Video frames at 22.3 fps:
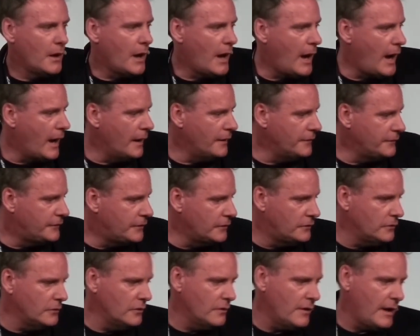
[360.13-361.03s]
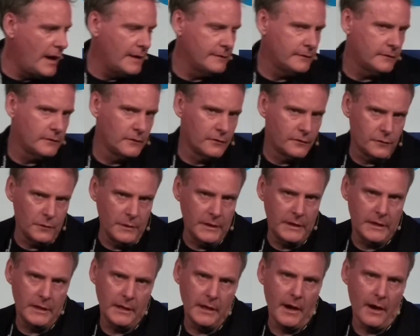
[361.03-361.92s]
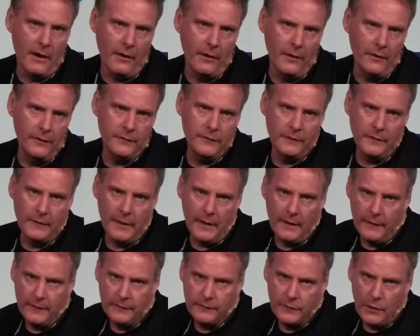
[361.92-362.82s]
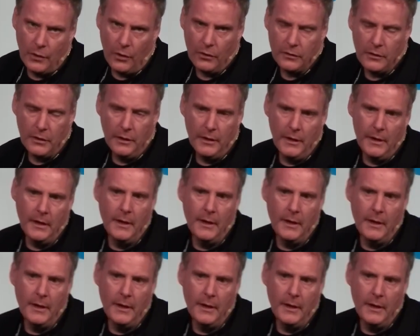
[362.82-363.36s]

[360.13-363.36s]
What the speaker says: And to do that, there's 3 key areas in this talk.